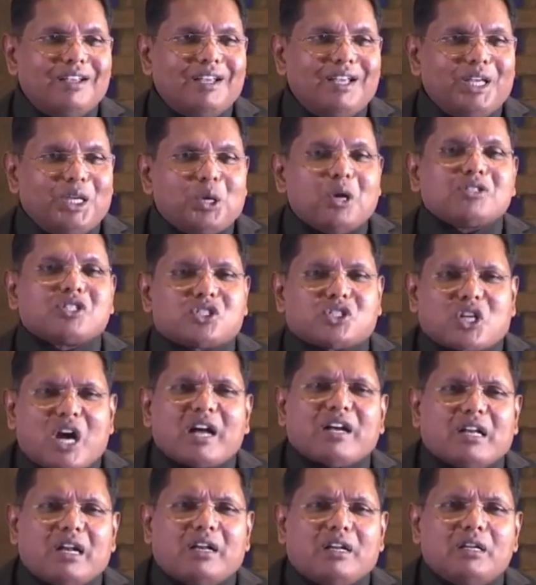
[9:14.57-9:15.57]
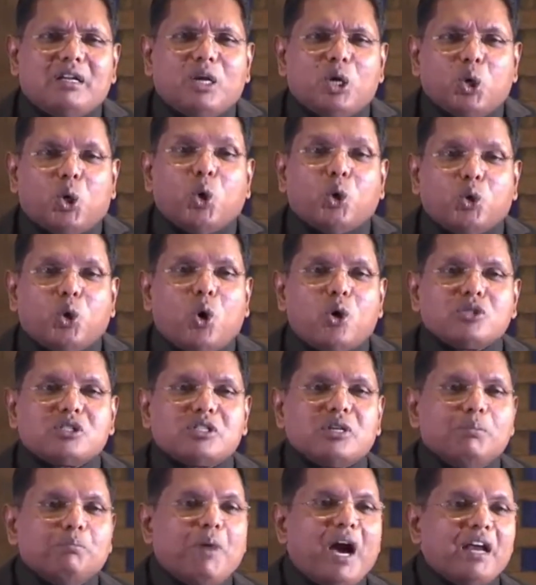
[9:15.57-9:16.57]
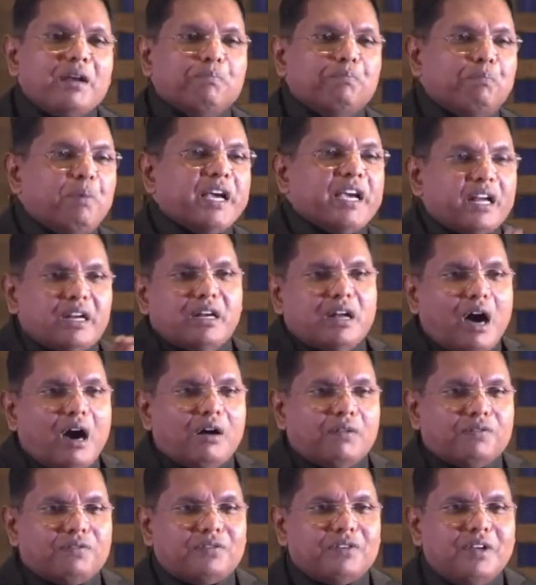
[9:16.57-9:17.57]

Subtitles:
Your struggle, who knows, might begin now.